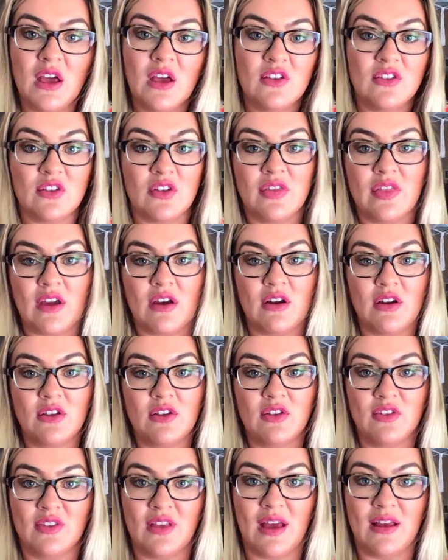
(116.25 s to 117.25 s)
So there you'll
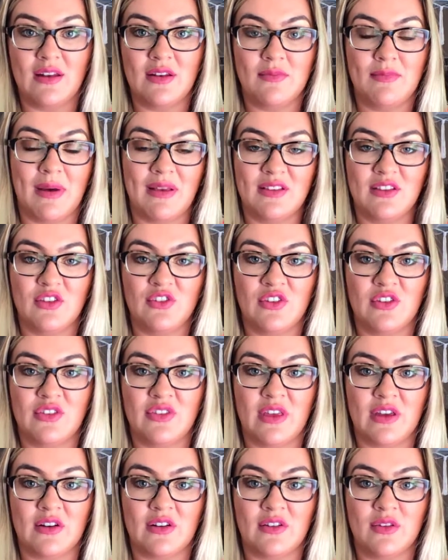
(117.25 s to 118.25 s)
send messages
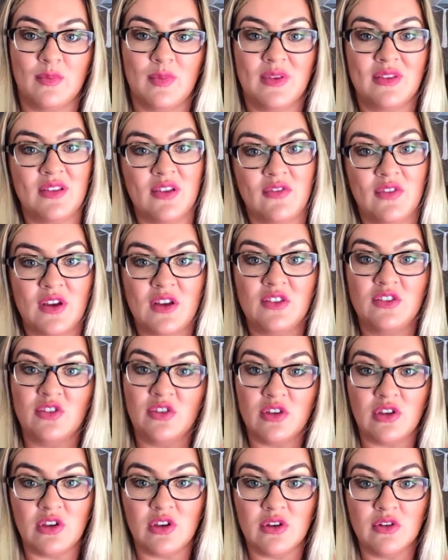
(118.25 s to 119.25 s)
that are specific to
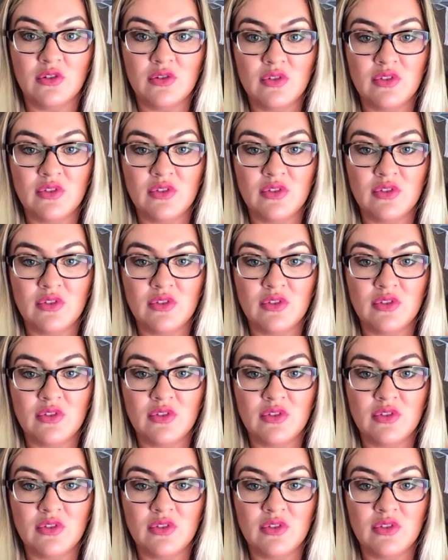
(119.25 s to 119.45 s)
you,